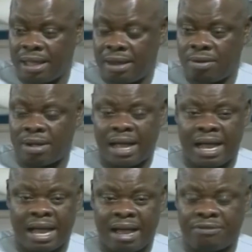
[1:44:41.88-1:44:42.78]
Look, I
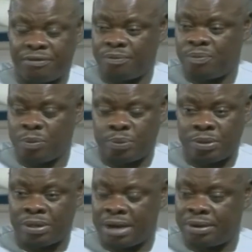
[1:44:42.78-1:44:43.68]
have
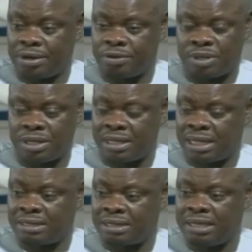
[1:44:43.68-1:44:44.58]
people around me
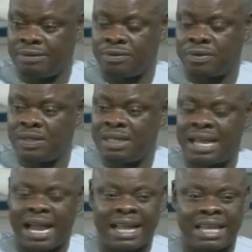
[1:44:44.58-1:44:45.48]
that if
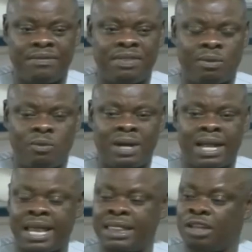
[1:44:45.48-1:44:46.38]
I give them work
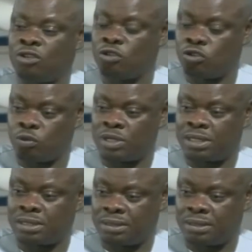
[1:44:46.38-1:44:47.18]
and they don't do it,